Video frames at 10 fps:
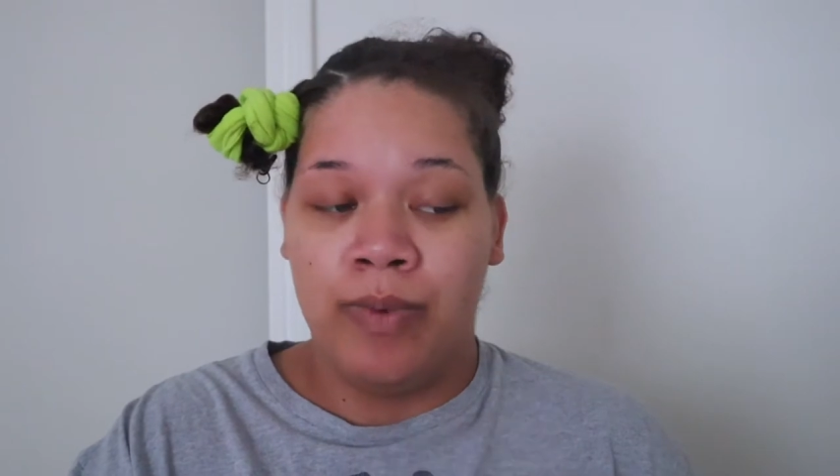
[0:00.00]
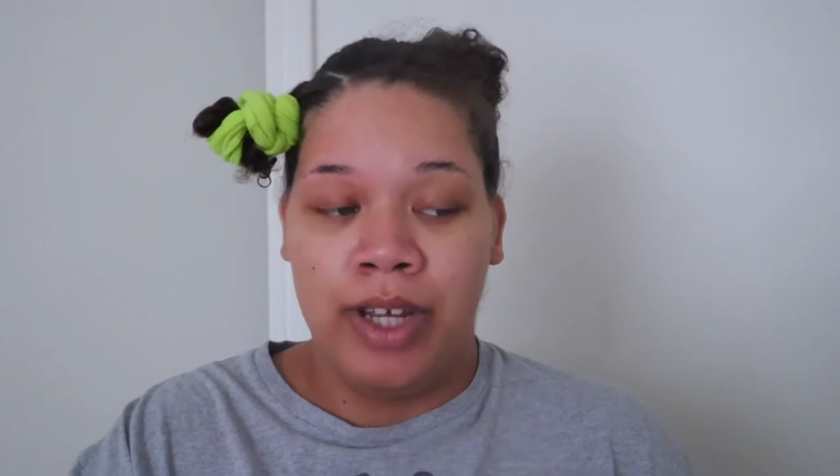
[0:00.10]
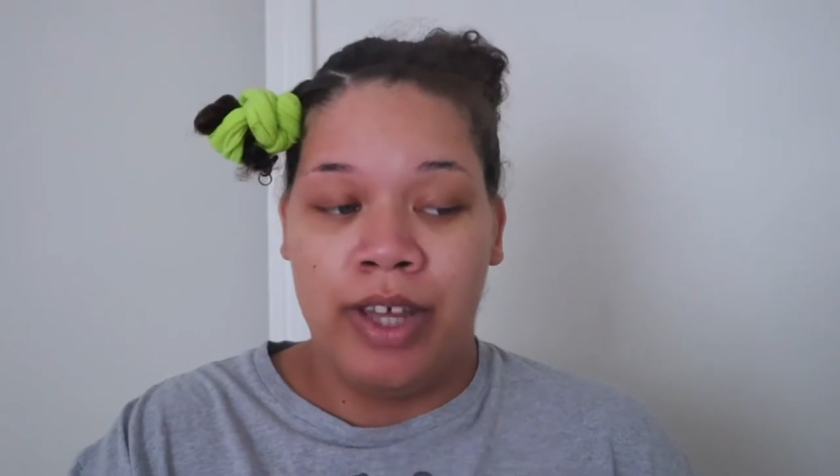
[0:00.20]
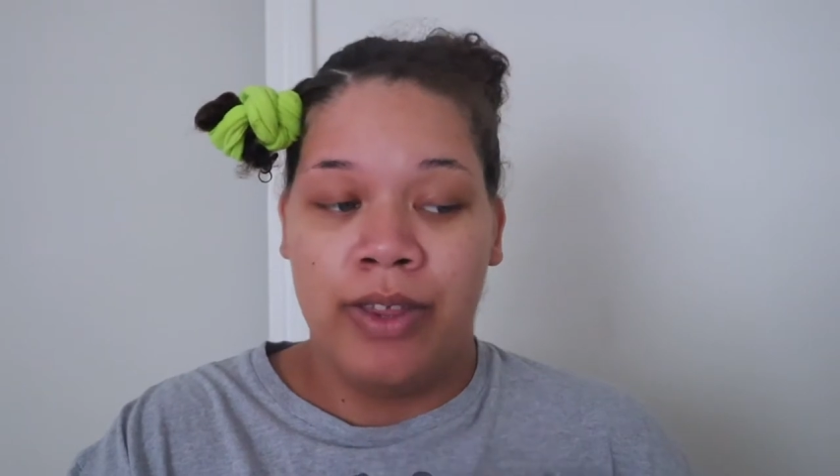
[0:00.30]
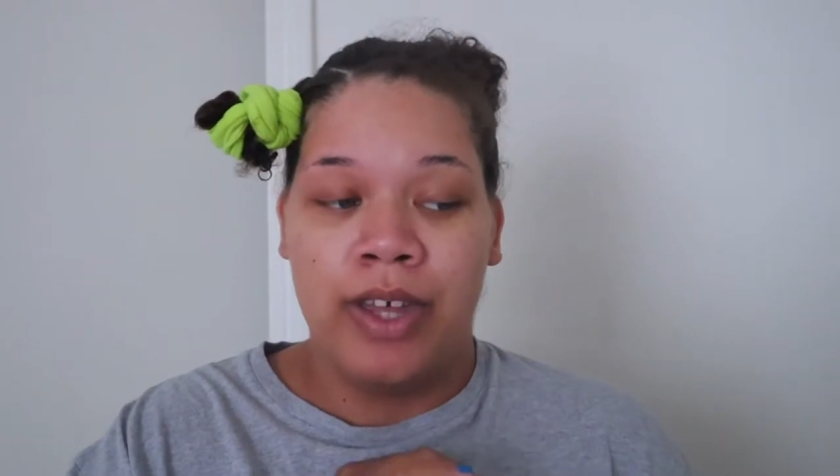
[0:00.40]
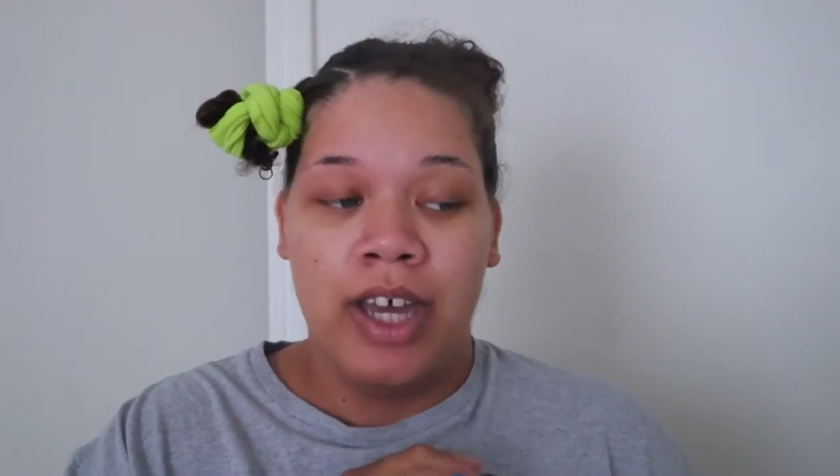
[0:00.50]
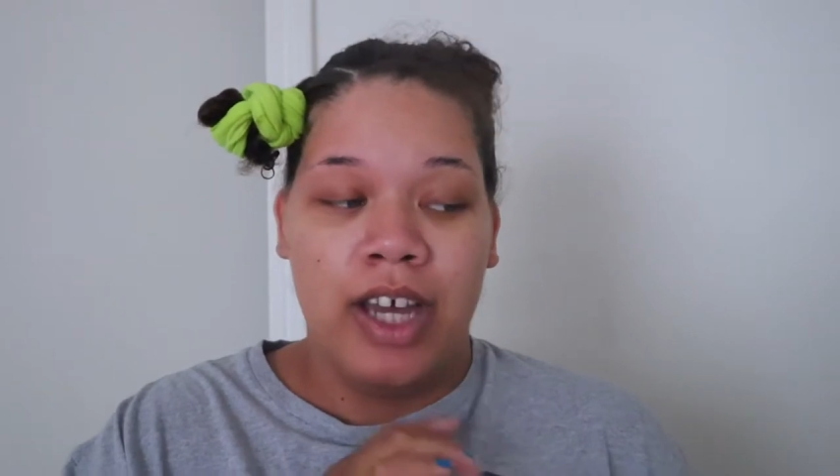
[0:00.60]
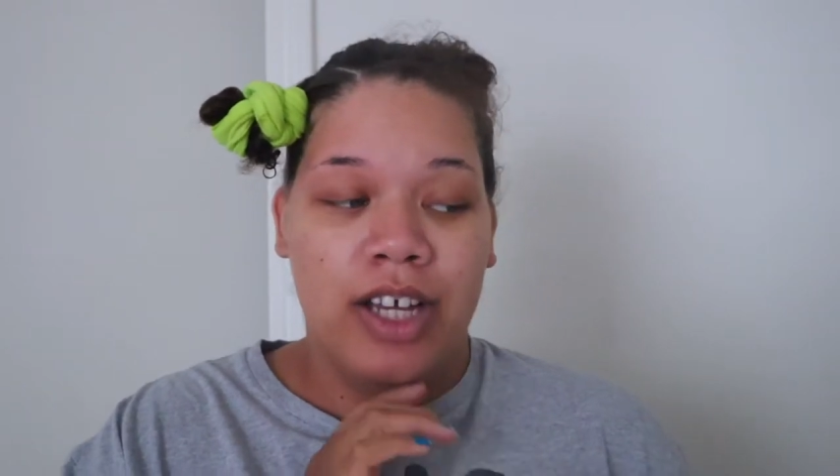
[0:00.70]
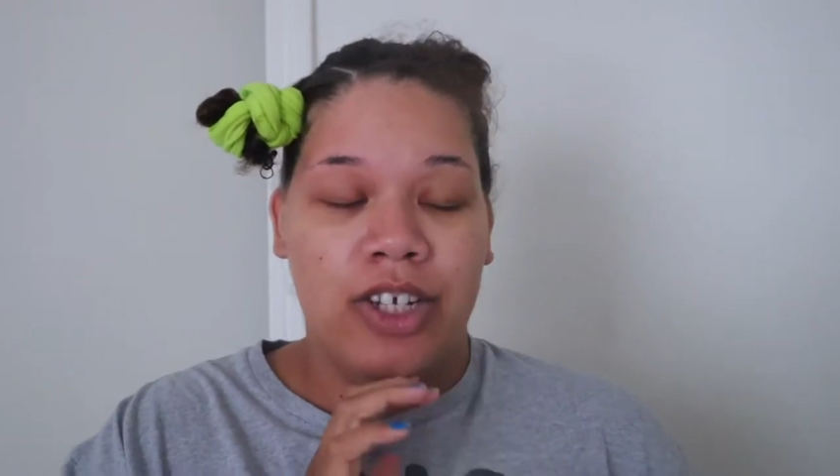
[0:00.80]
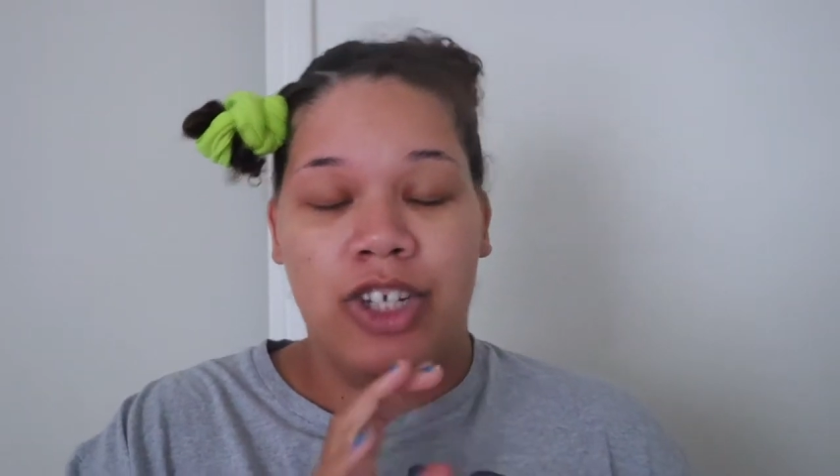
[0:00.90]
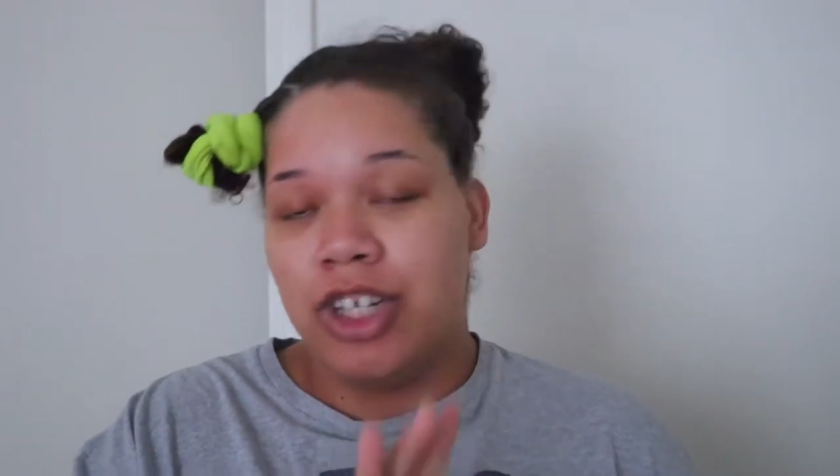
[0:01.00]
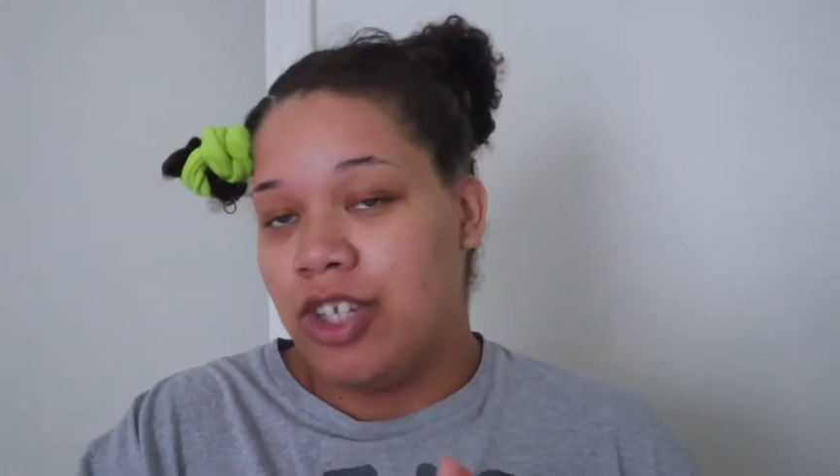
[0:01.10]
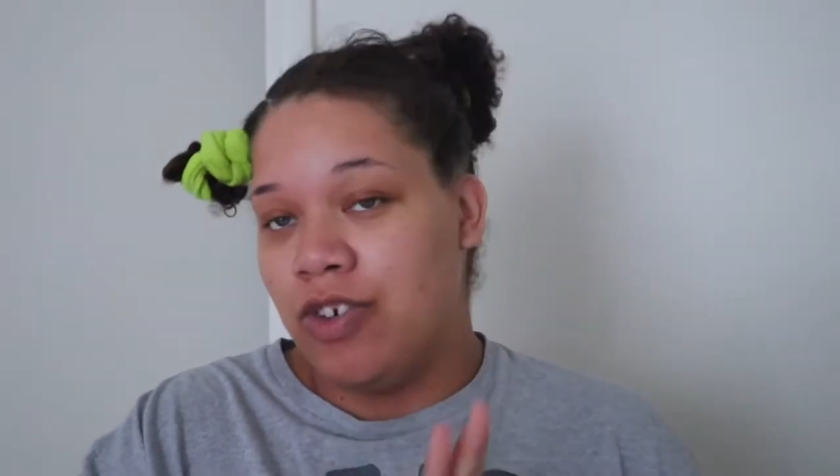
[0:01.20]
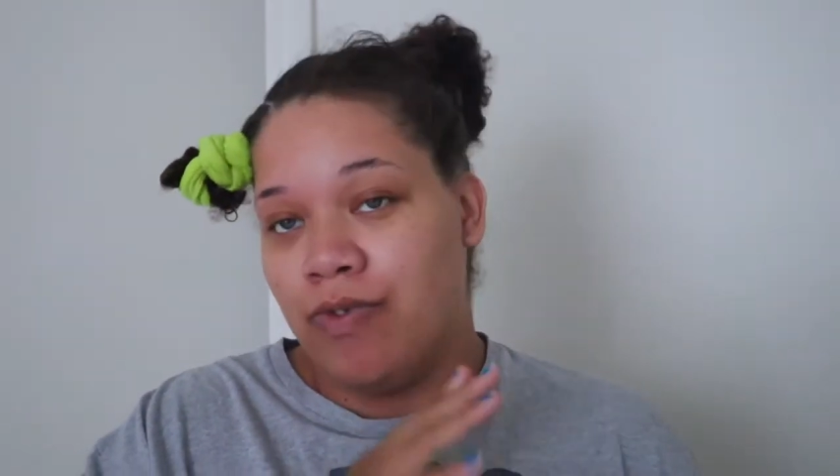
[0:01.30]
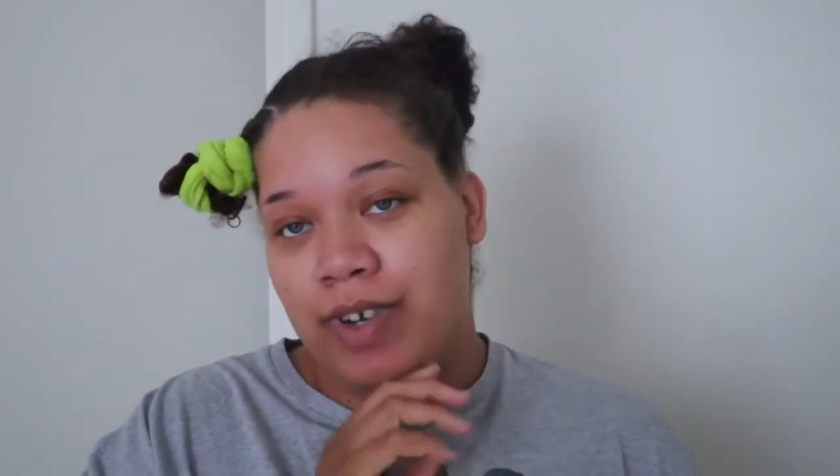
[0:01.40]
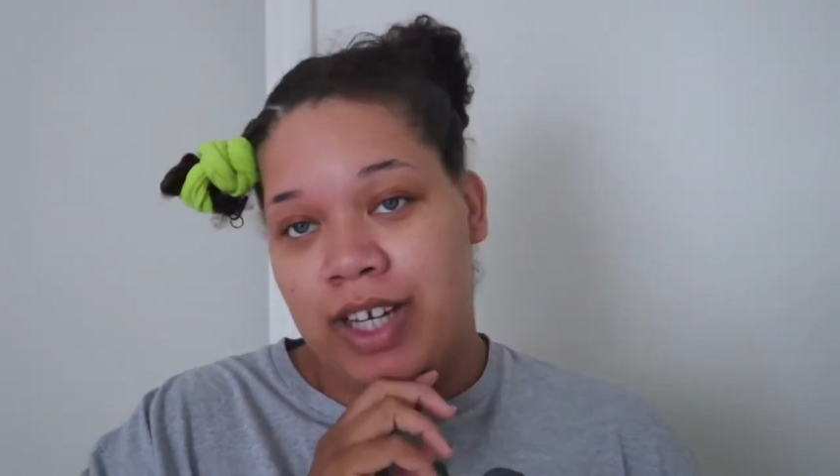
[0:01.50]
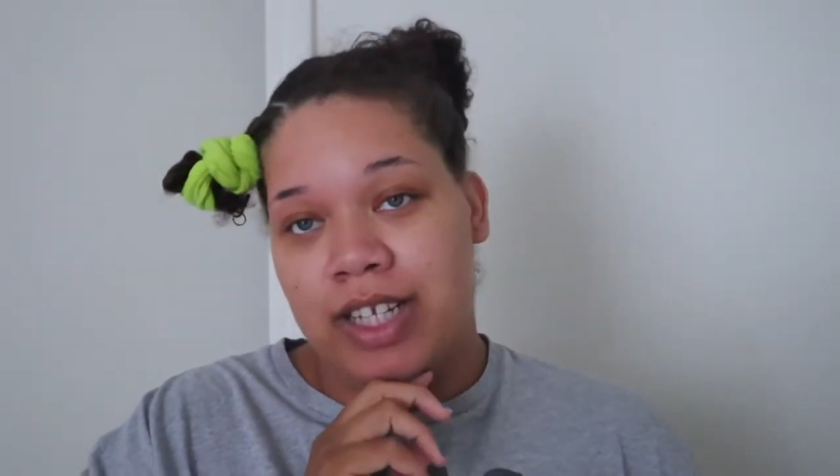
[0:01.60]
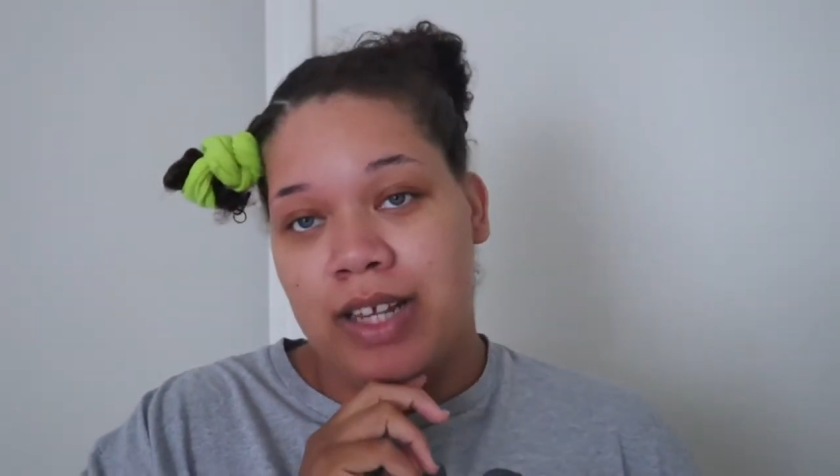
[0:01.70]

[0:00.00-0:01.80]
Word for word: with just grease.